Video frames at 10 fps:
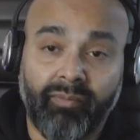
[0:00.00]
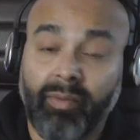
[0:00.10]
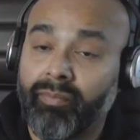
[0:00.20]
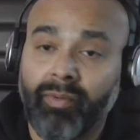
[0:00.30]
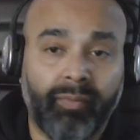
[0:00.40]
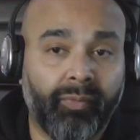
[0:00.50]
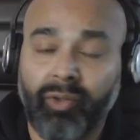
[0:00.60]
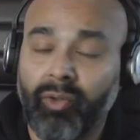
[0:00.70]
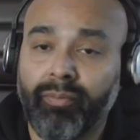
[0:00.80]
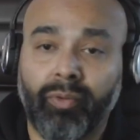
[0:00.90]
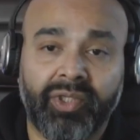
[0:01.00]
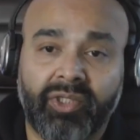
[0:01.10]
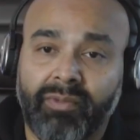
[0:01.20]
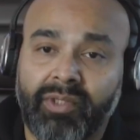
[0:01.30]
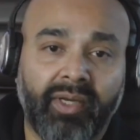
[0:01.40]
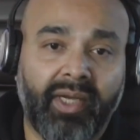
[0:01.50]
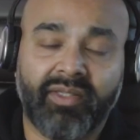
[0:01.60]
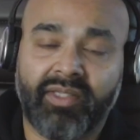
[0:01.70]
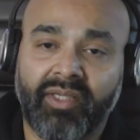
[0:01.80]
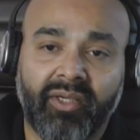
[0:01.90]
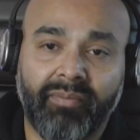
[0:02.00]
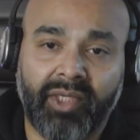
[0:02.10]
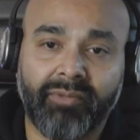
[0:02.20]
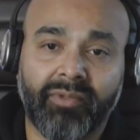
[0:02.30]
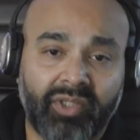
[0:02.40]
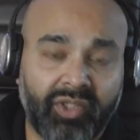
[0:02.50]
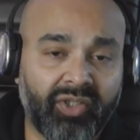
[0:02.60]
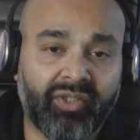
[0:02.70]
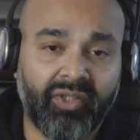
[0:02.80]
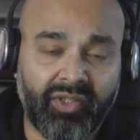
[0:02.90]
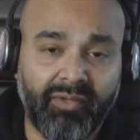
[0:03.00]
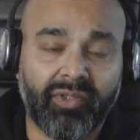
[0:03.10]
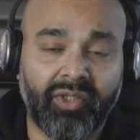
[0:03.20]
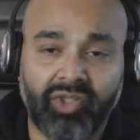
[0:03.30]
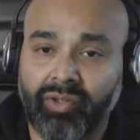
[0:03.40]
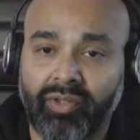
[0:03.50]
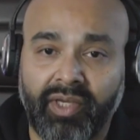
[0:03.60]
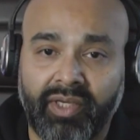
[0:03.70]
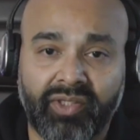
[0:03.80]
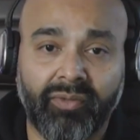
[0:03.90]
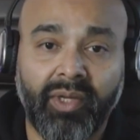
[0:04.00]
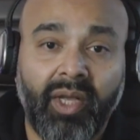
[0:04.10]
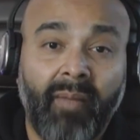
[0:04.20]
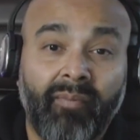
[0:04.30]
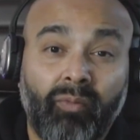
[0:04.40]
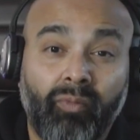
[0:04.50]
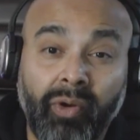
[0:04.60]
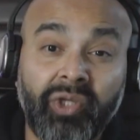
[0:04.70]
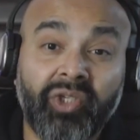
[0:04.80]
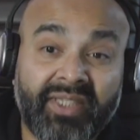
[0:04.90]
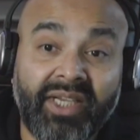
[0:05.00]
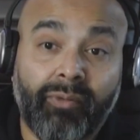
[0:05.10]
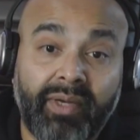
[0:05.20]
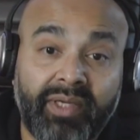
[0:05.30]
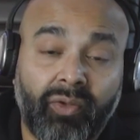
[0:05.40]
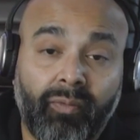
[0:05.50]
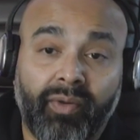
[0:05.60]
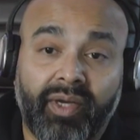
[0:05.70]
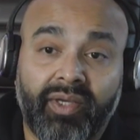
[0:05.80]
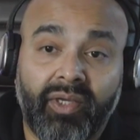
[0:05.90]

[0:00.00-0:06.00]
And we all bought into it, hook, line, and sinker, because it was such a good thing. So we weren't just selling great software.